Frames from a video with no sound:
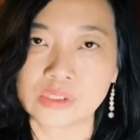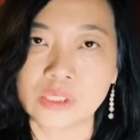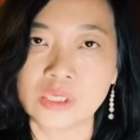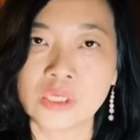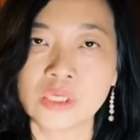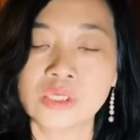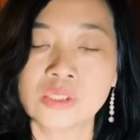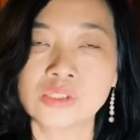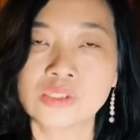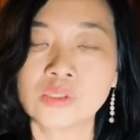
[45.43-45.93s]

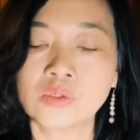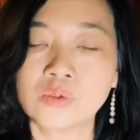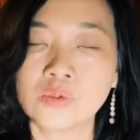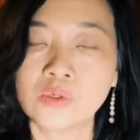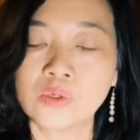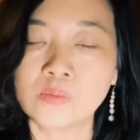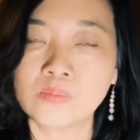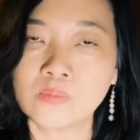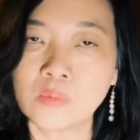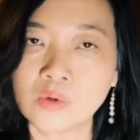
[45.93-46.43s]
So
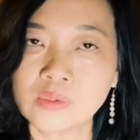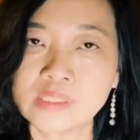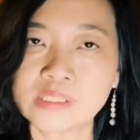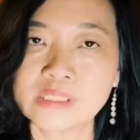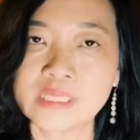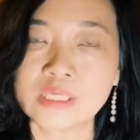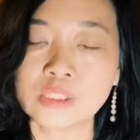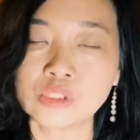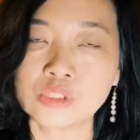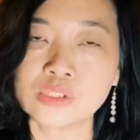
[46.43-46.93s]
most
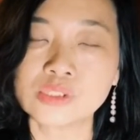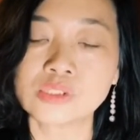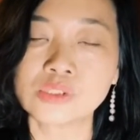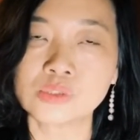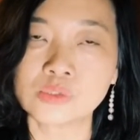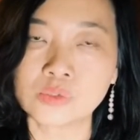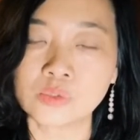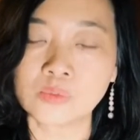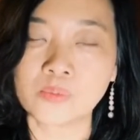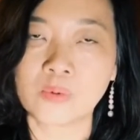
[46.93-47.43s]
stages through
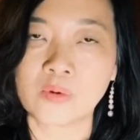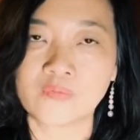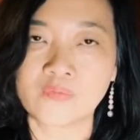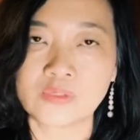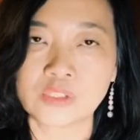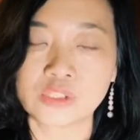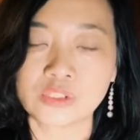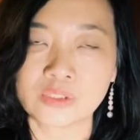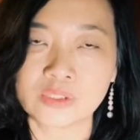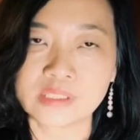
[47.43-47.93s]

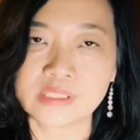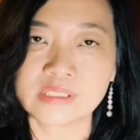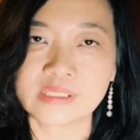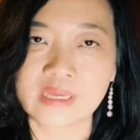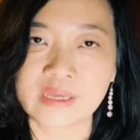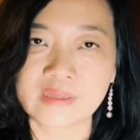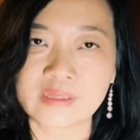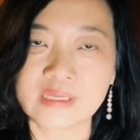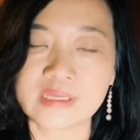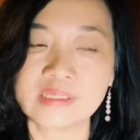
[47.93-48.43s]
professional
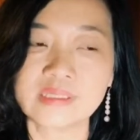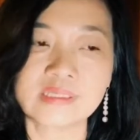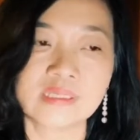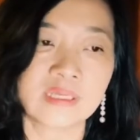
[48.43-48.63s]
studies.